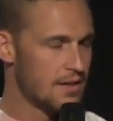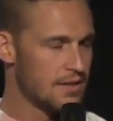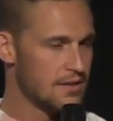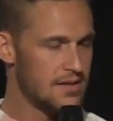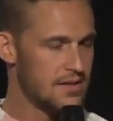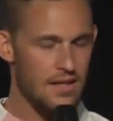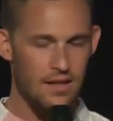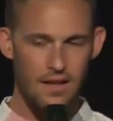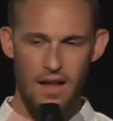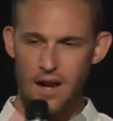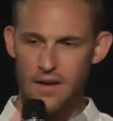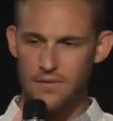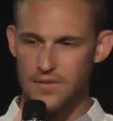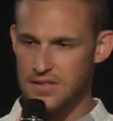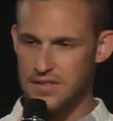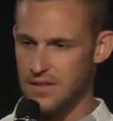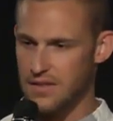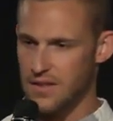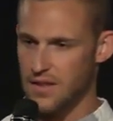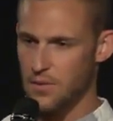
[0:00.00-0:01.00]
See, a lot of
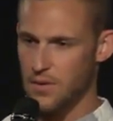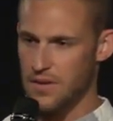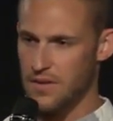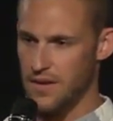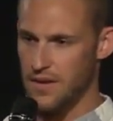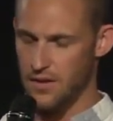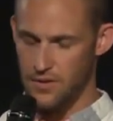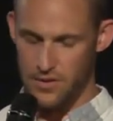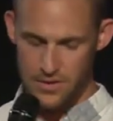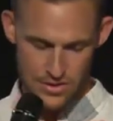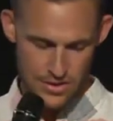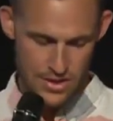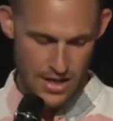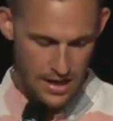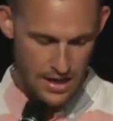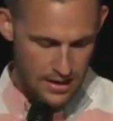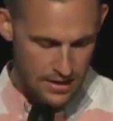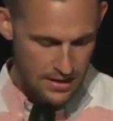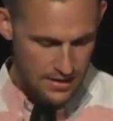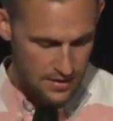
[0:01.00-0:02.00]
us, I think we think
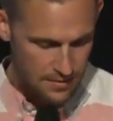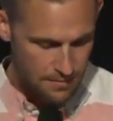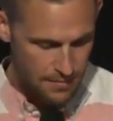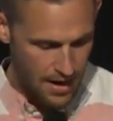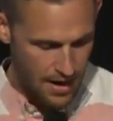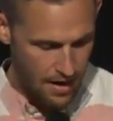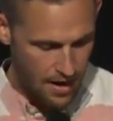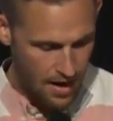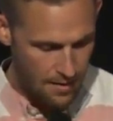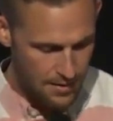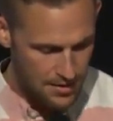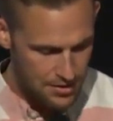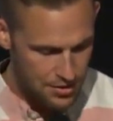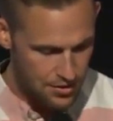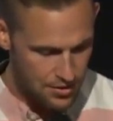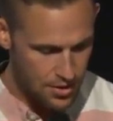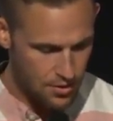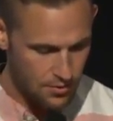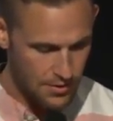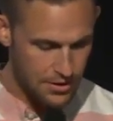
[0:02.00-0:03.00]
Christianity is about how much
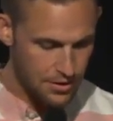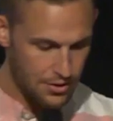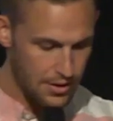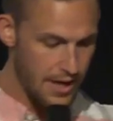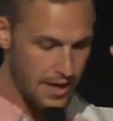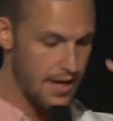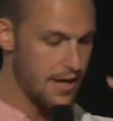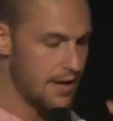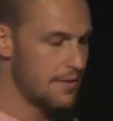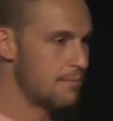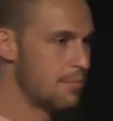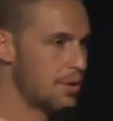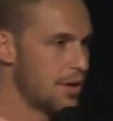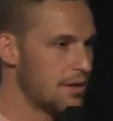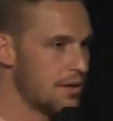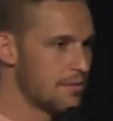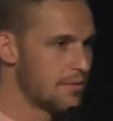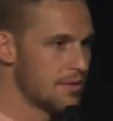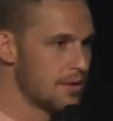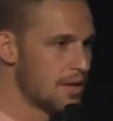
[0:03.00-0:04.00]
you know in your head,
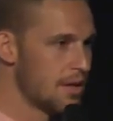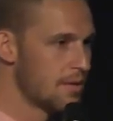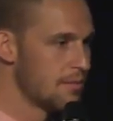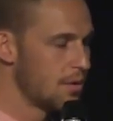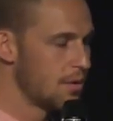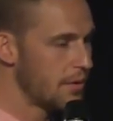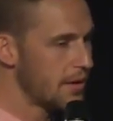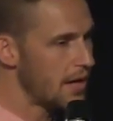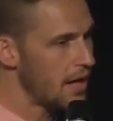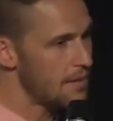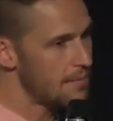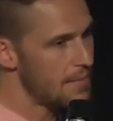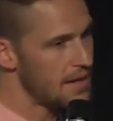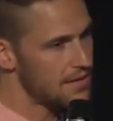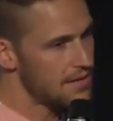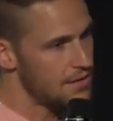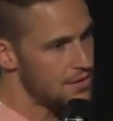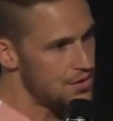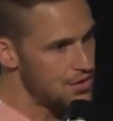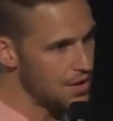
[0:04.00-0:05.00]
but, but we got to
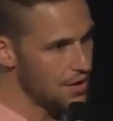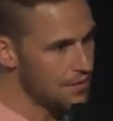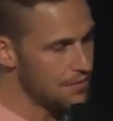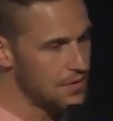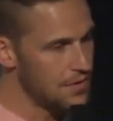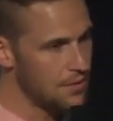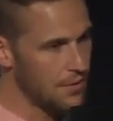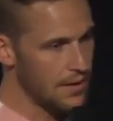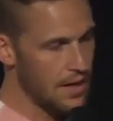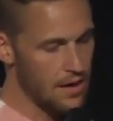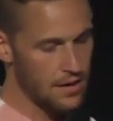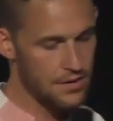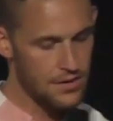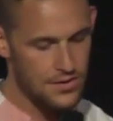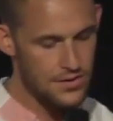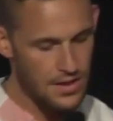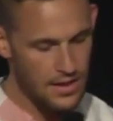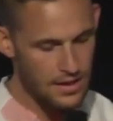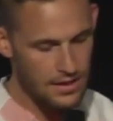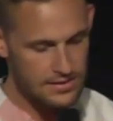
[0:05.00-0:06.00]
make the shift and we got to
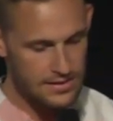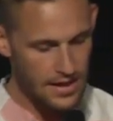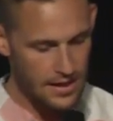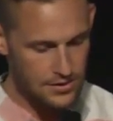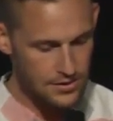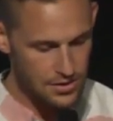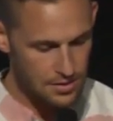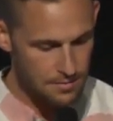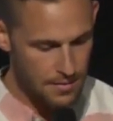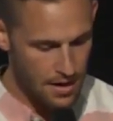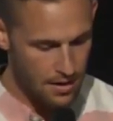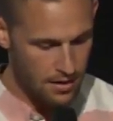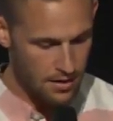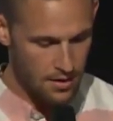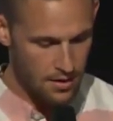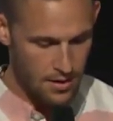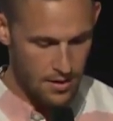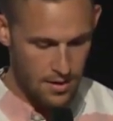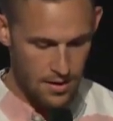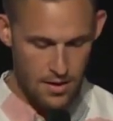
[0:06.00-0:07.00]
understand it's actually about
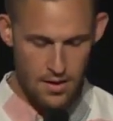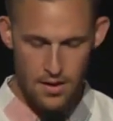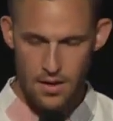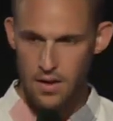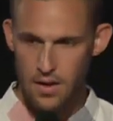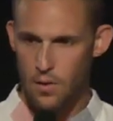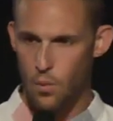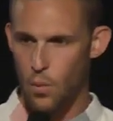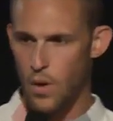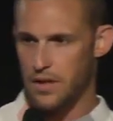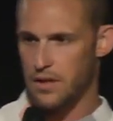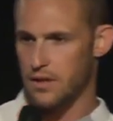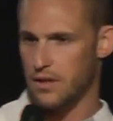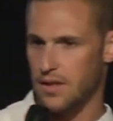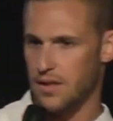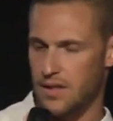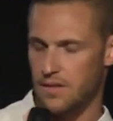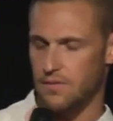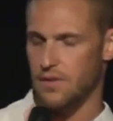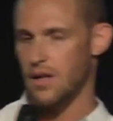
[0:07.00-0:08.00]
what you
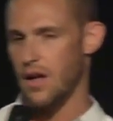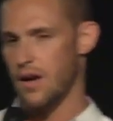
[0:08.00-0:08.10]
live. A